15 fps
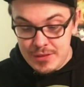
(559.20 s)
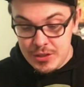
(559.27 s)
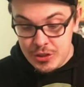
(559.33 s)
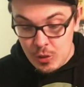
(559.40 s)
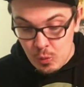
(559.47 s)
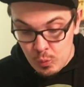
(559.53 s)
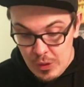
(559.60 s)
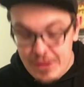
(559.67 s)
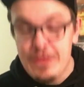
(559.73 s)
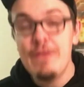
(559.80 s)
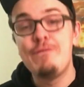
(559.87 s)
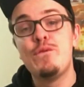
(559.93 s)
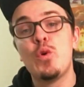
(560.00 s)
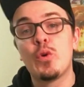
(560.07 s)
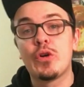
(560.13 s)
You're with the
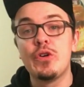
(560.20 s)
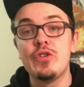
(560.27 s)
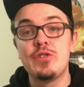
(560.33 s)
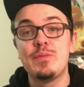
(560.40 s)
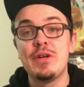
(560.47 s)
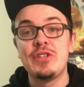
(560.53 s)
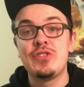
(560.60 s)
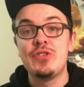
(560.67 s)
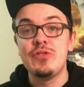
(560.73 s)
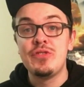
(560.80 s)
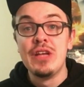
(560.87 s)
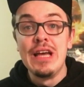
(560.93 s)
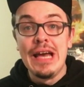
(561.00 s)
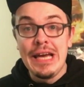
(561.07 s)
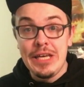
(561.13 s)
four Ghostbusters,
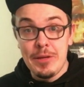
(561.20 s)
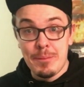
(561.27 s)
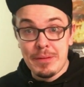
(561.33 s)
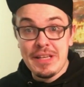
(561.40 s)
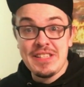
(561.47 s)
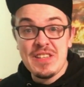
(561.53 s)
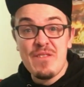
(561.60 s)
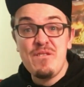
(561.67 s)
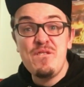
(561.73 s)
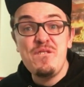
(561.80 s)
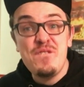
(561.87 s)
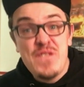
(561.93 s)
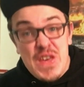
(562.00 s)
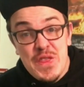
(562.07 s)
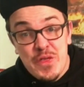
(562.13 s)
and you play as a
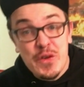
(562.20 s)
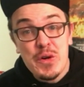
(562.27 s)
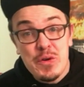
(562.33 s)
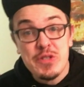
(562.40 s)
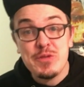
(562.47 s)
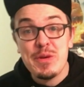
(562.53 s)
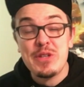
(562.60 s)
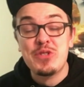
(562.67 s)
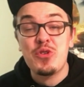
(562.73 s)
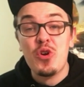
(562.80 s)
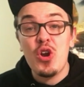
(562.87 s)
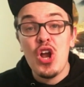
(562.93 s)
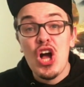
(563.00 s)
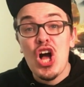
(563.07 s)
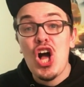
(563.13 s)
fifth
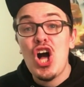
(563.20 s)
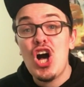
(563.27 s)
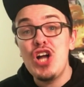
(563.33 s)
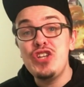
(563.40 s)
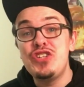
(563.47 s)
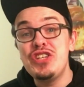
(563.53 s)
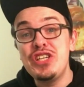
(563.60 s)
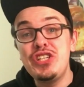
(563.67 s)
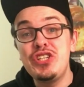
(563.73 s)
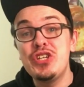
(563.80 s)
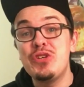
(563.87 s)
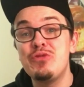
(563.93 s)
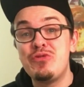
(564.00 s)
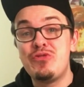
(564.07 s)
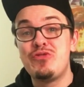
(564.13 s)
Ghostbuster hunting
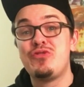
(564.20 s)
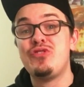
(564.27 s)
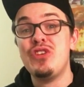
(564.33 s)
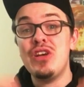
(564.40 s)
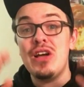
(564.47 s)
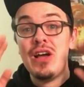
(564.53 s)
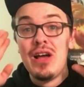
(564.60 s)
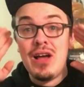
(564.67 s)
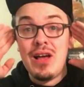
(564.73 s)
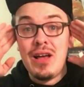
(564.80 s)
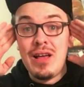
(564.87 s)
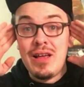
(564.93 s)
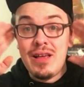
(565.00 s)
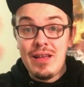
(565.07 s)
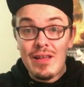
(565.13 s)
ghosts.
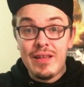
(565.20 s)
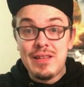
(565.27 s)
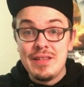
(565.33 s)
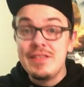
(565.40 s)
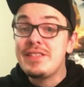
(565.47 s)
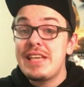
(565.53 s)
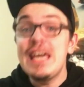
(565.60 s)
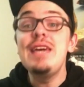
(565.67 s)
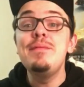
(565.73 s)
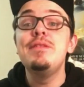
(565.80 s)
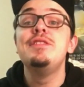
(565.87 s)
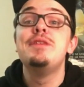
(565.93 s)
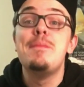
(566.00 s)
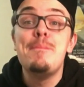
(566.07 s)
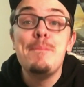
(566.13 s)
This game
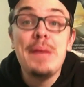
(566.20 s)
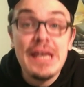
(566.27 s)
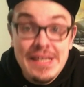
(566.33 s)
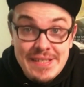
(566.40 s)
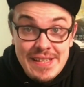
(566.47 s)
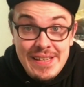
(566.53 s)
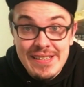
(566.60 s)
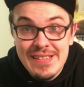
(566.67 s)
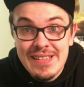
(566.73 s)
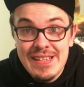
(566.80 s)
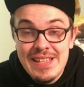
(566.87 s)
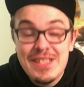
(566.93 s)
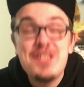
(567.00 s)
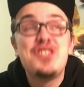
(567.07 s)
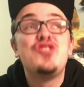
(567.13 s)
is amazing.
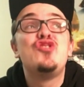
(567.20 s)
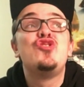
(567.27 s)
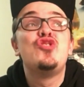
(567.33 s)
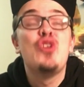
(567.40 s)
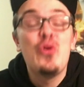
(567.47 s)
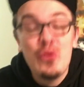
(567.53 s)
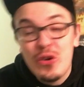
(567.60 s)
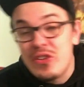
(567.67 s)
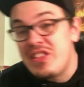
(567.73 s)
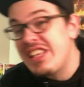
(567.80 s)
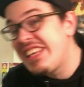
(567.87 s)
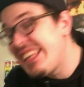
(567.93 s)
It's so good. The